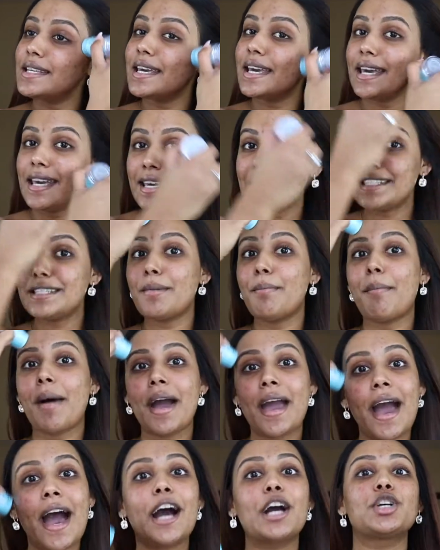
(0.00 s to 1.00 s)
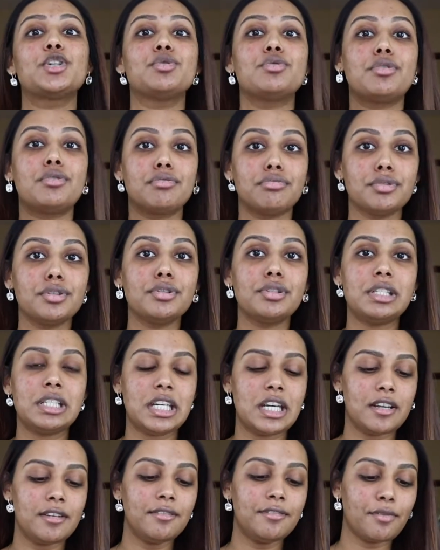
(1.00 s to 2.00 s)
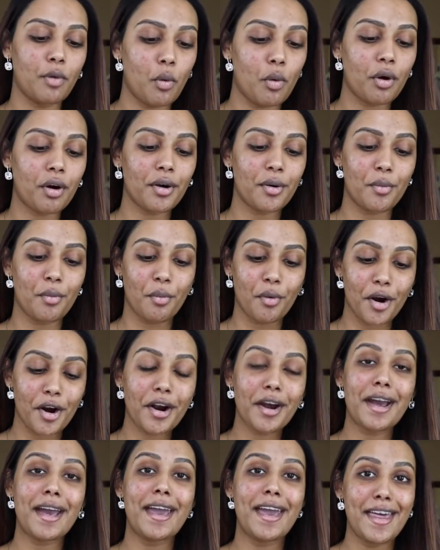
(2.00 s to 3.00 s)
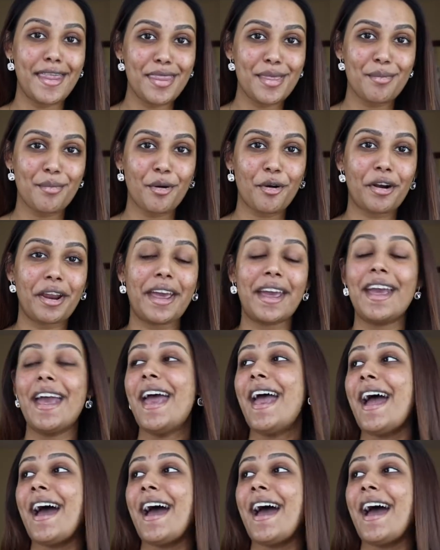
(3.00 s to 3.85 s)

is my actual routine for work in the morning,